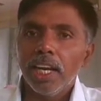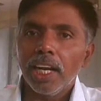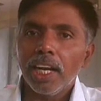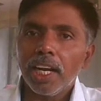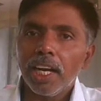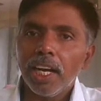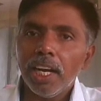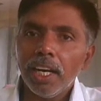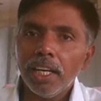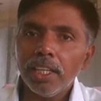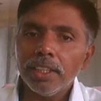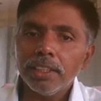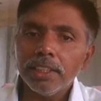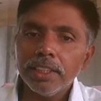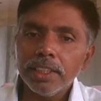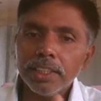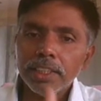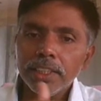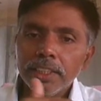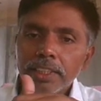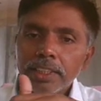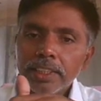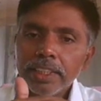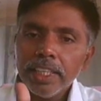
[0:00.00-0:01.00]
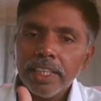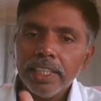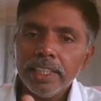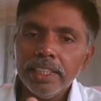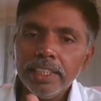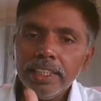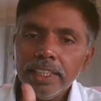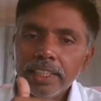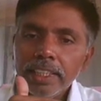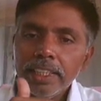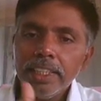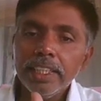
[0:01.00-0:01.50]
causing
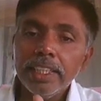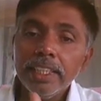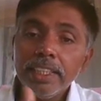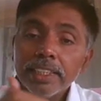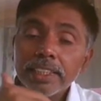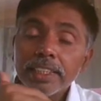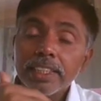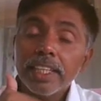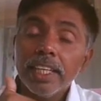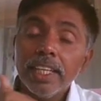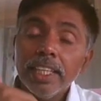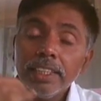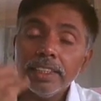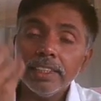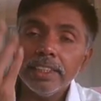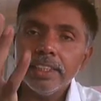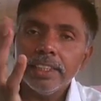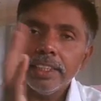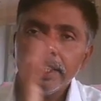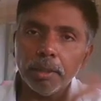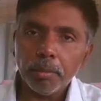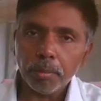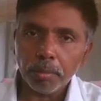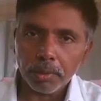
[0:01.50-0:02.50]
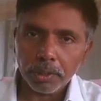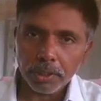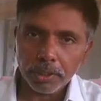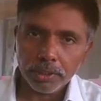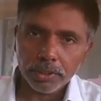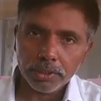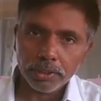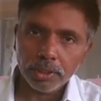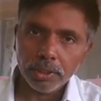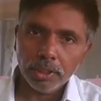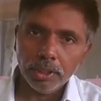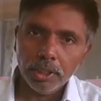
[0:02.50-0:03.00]
10 degrees rise in
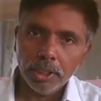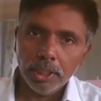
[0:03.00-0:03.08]
temperature.